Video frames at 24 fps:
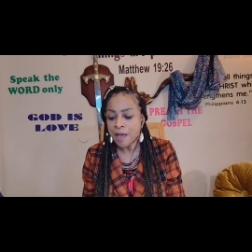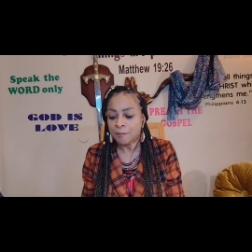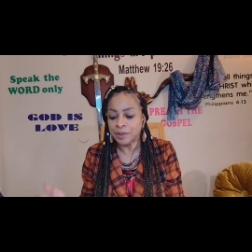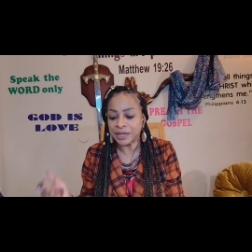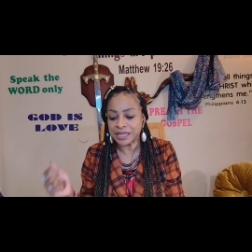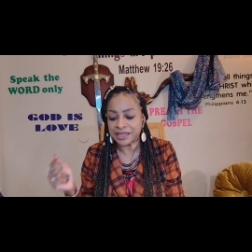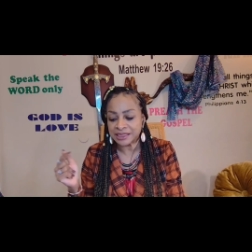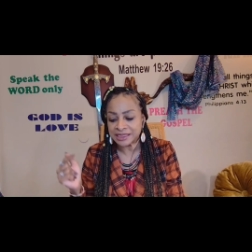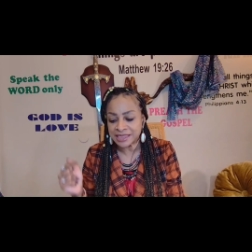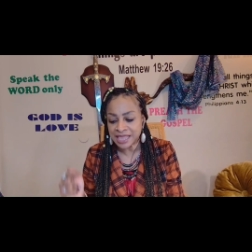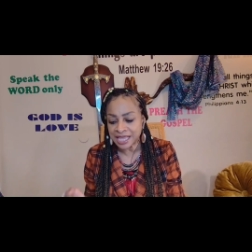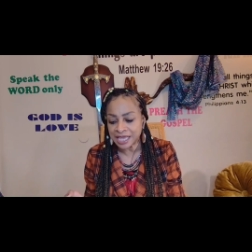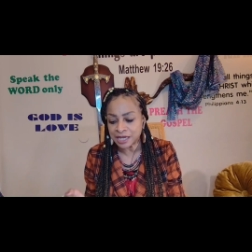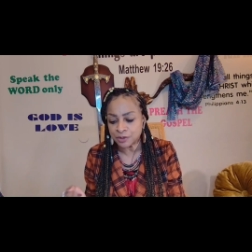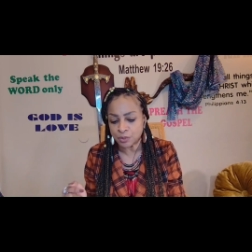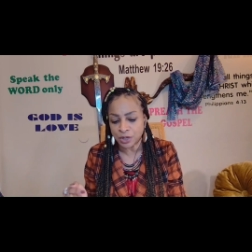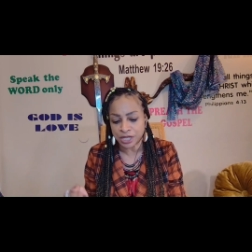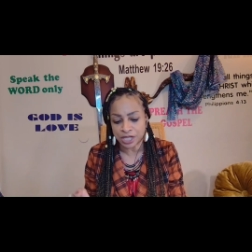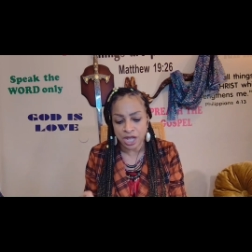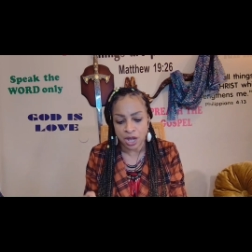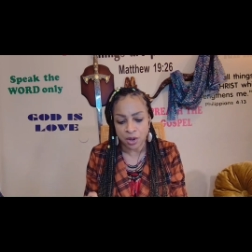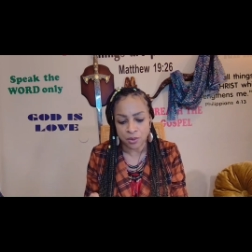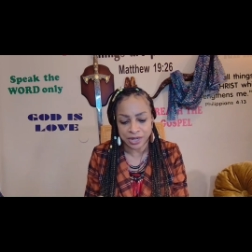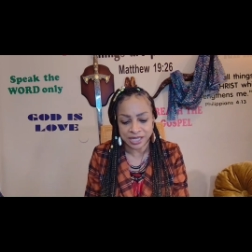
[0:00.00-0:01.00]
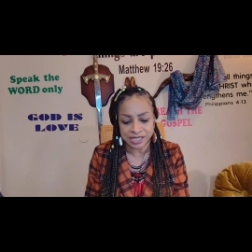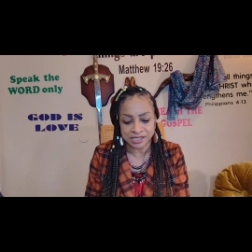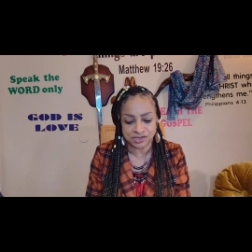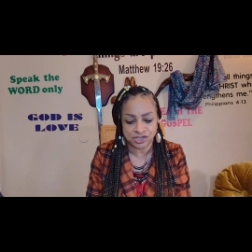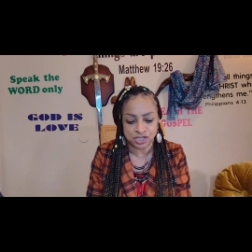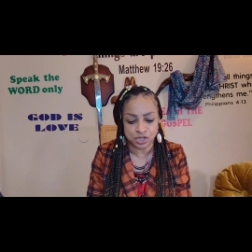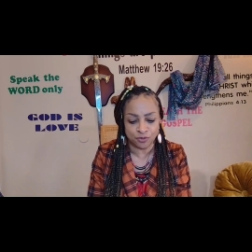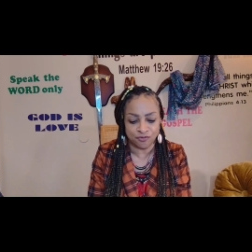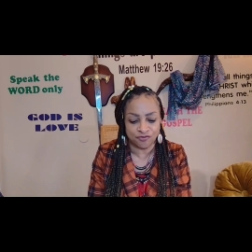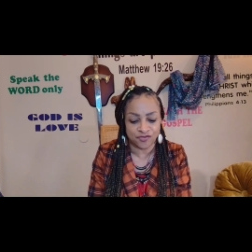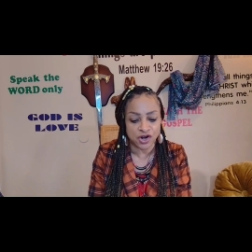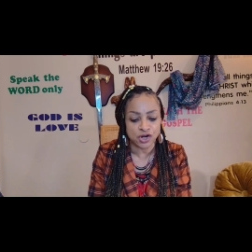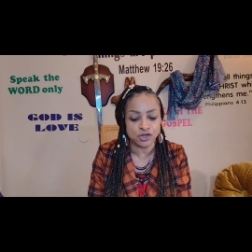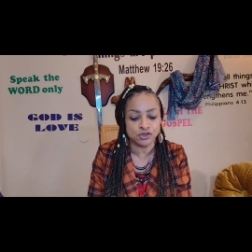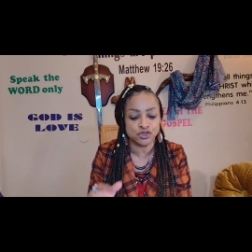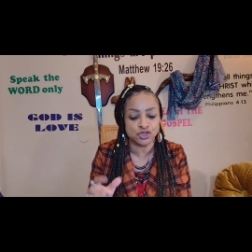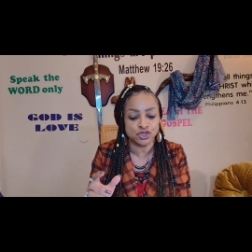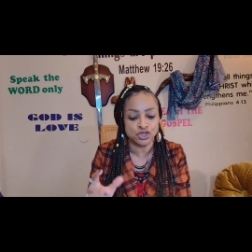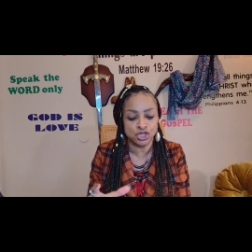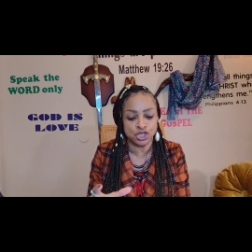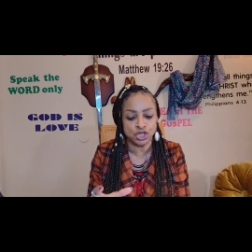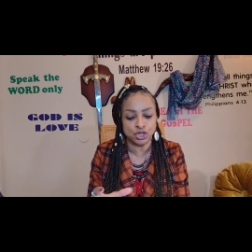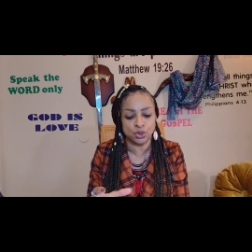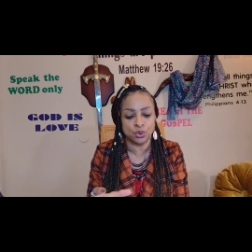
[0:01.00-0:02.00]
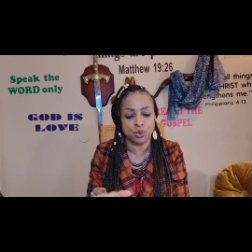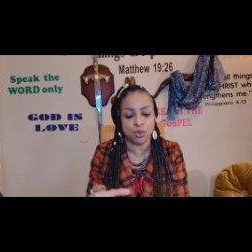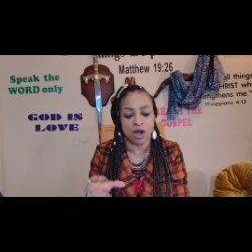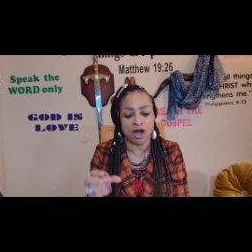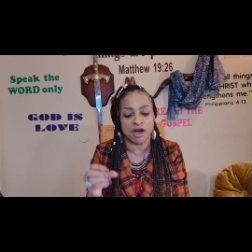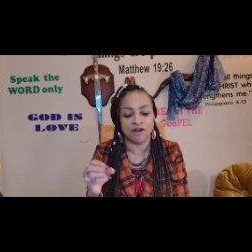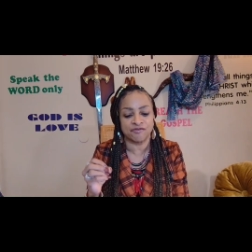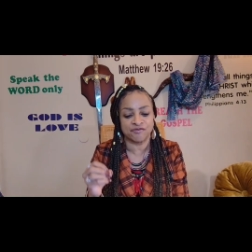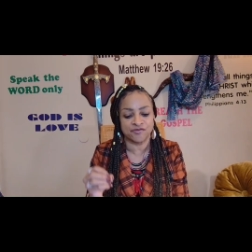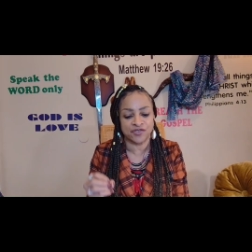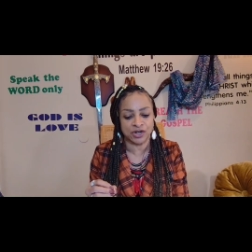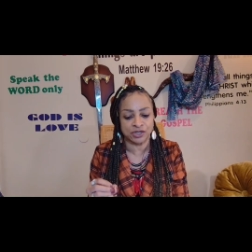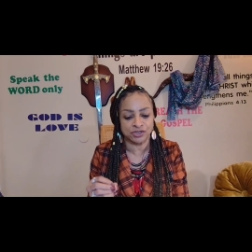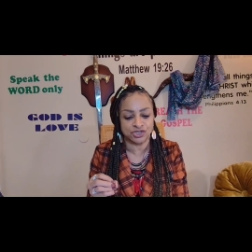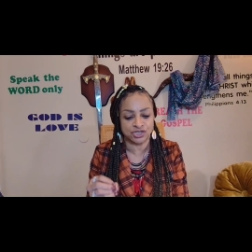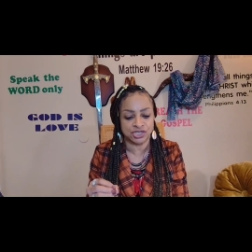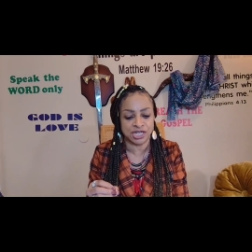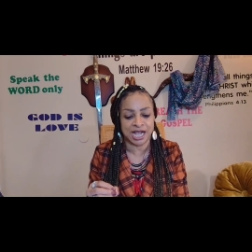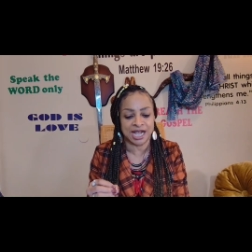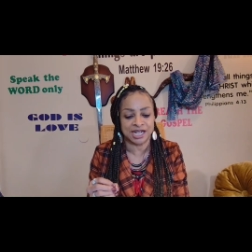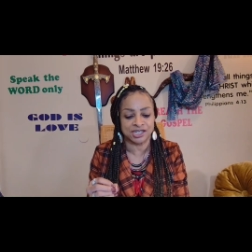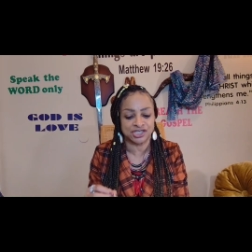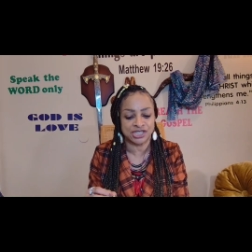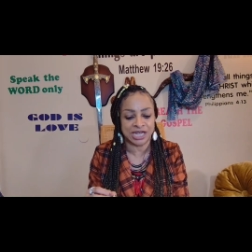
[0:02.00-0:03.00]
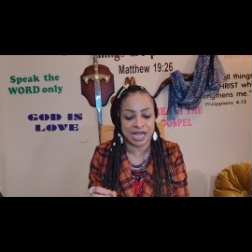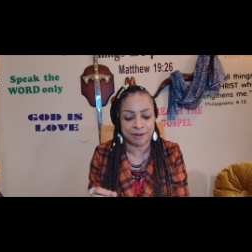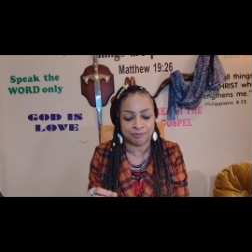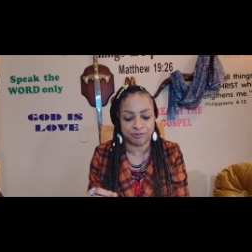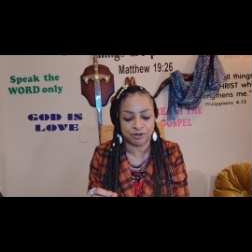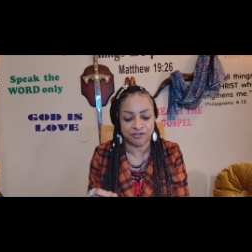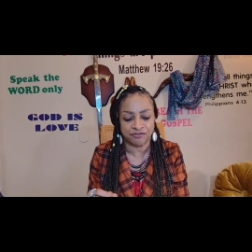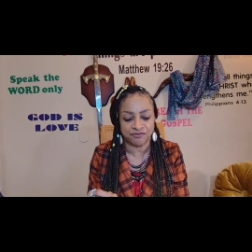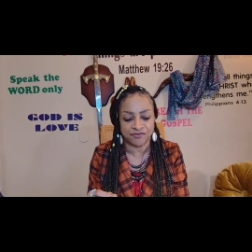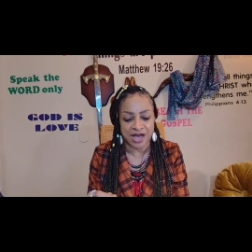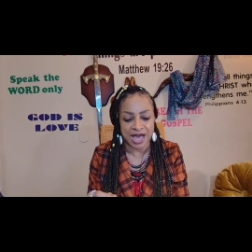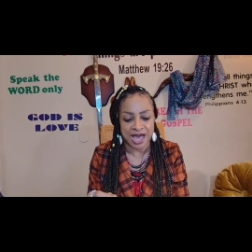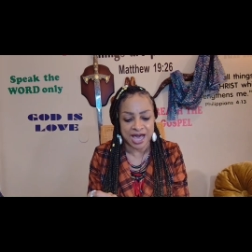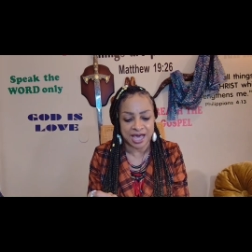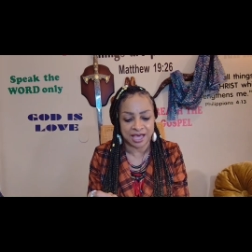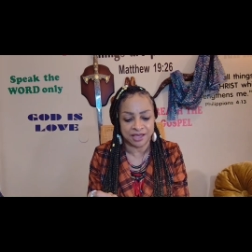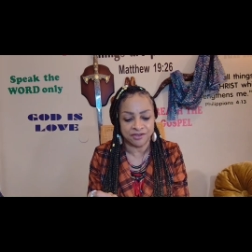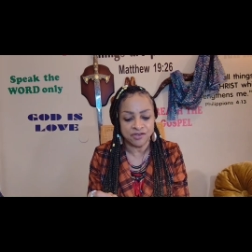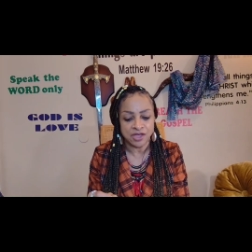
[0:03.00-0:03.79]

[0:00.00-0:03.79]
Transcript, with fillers: But then we go into verse 2 of 1 John chapter 5.